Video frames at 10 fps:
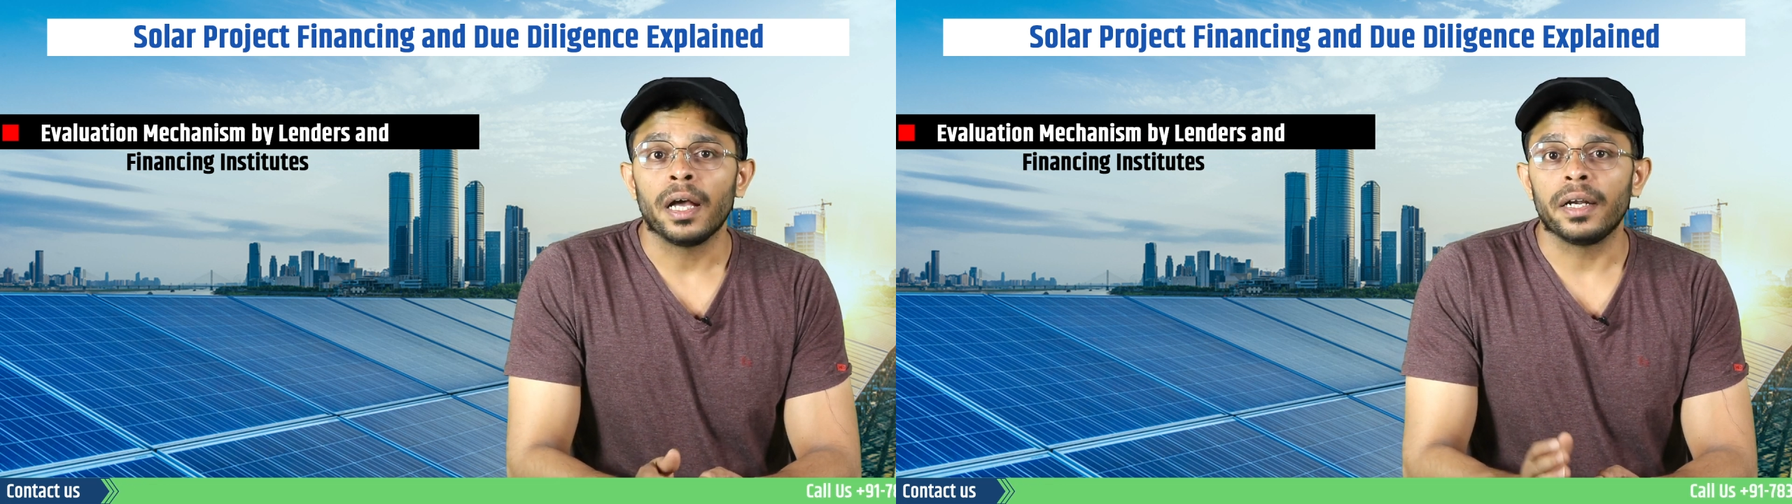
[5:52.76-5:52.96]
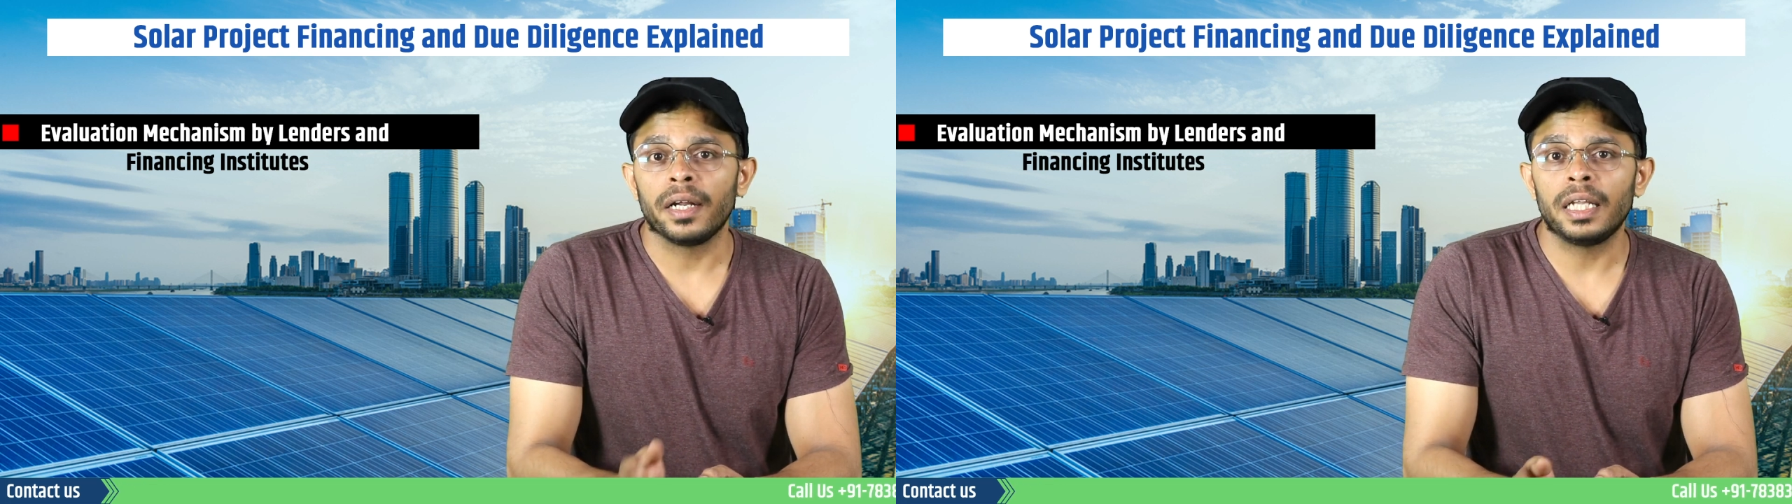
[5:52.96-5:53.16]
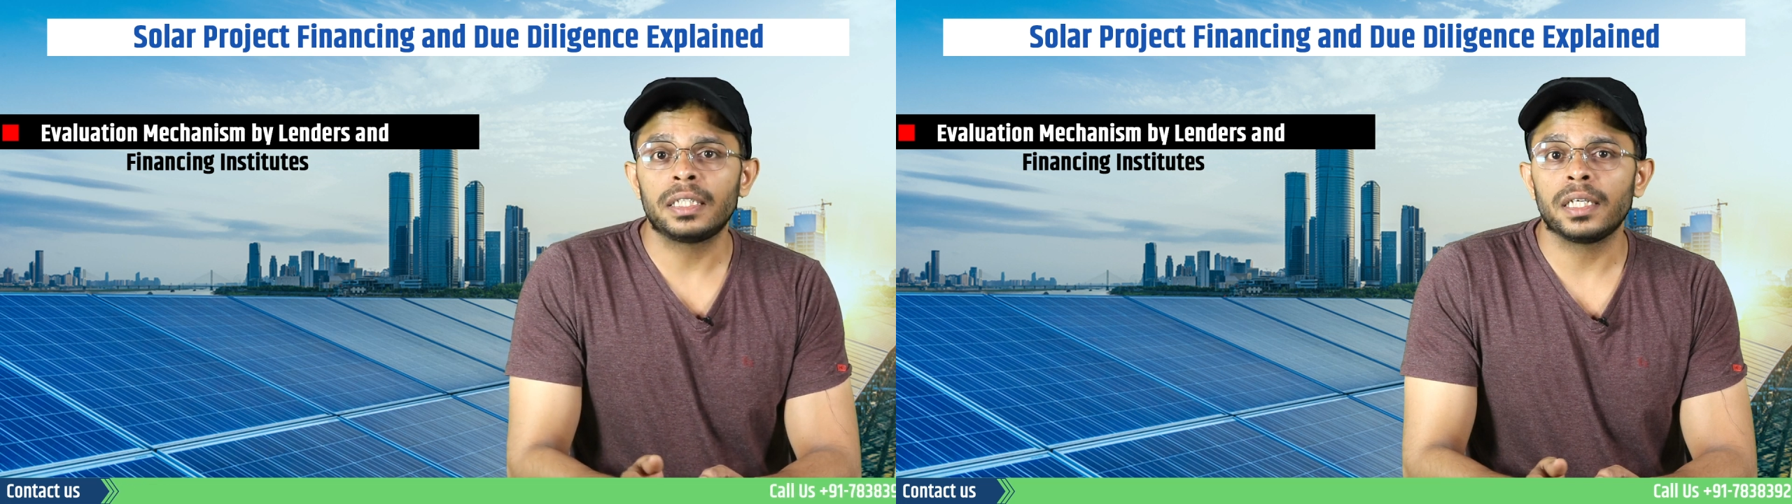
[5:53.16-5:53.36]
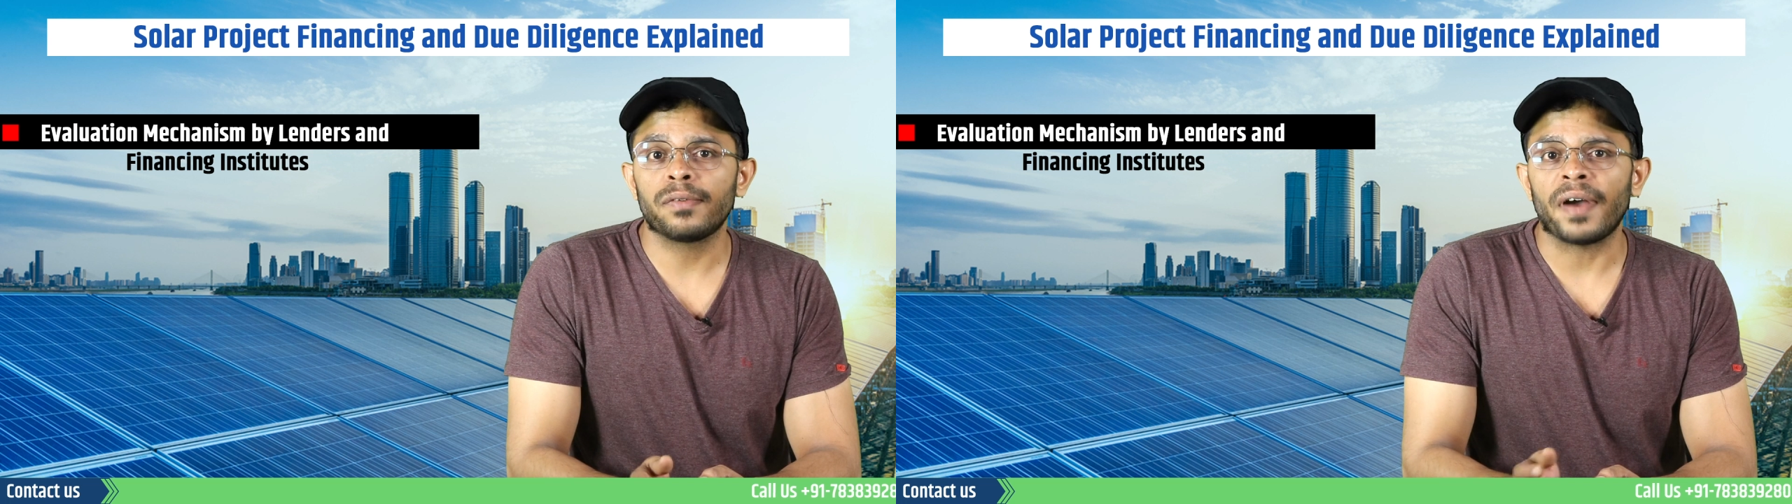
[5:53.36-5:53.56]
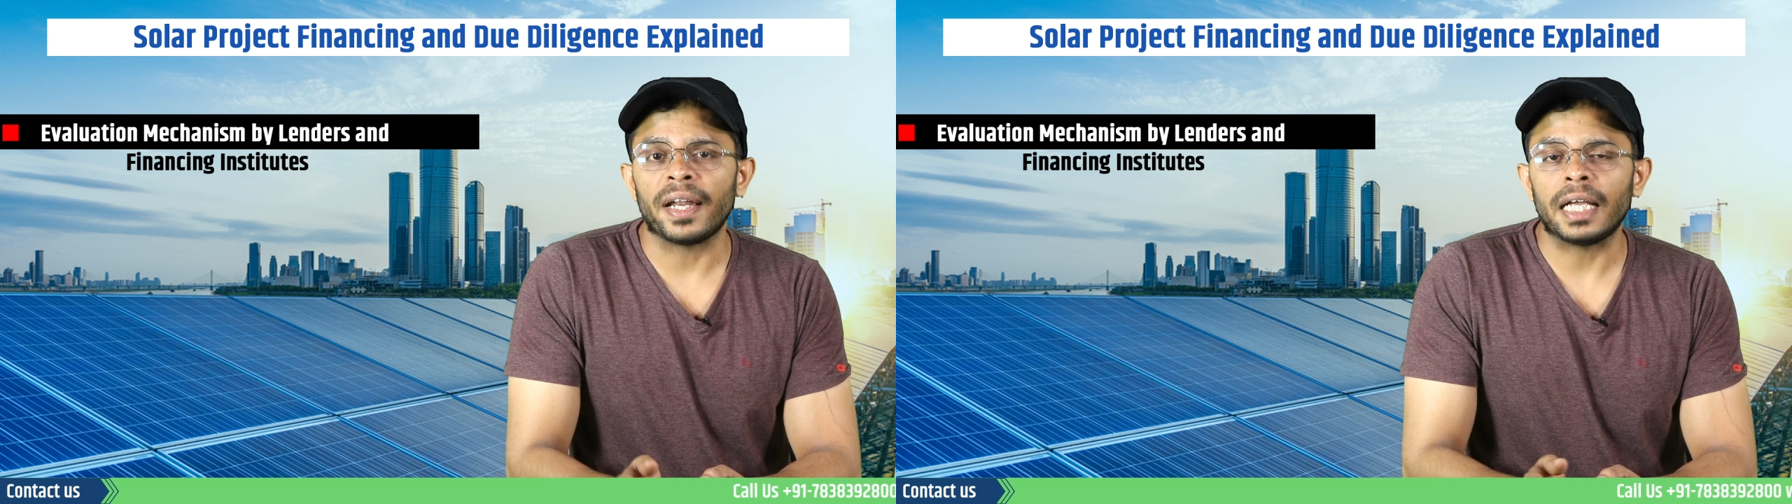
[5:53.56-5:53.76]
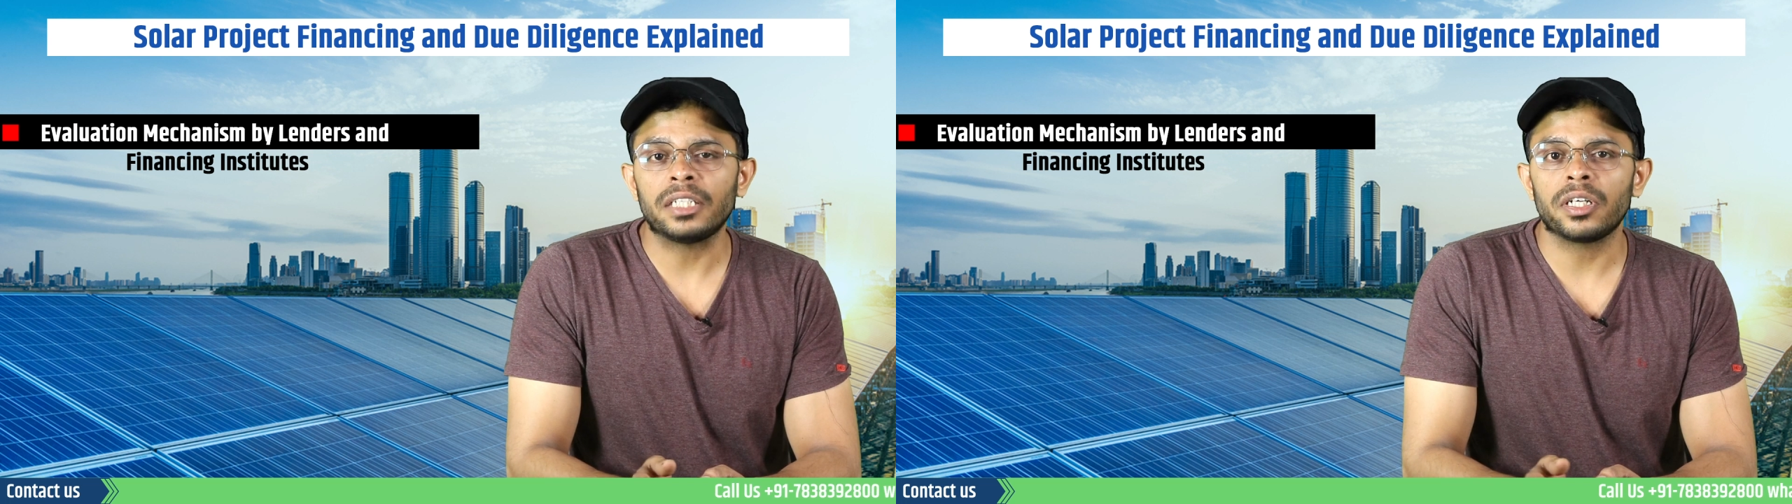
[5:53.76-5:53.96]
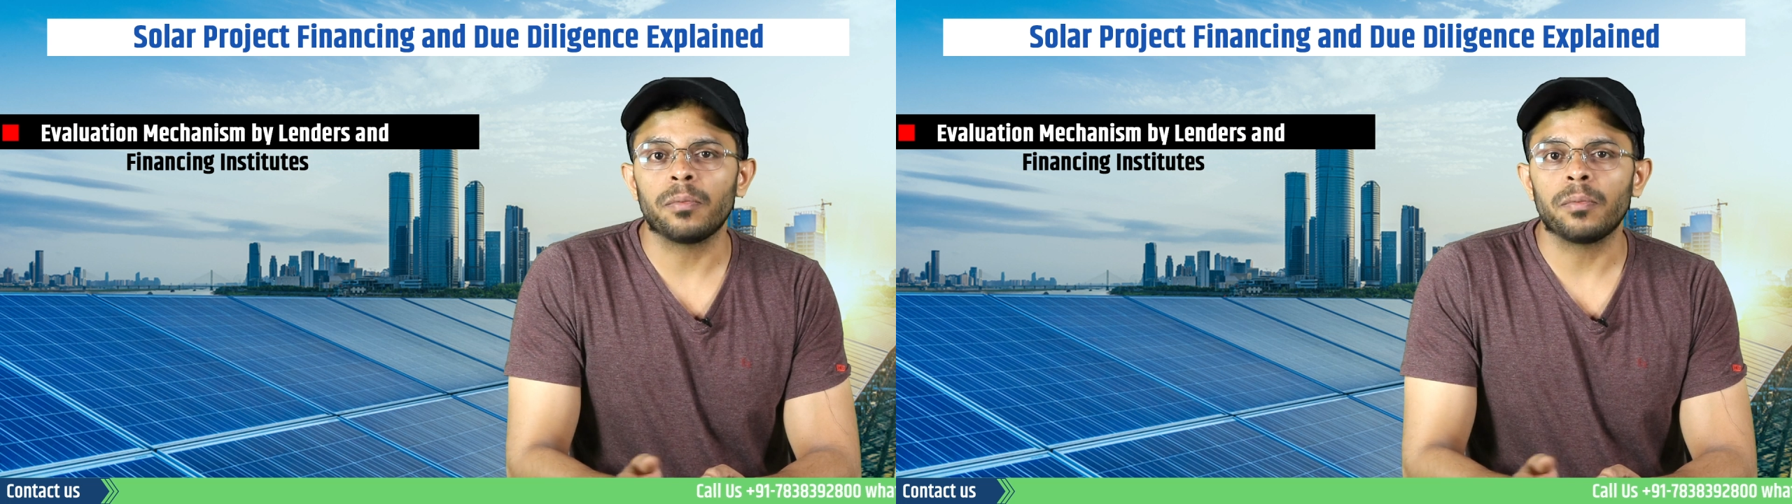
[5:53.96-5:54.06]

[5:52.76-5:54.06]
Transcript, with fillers: realistic financial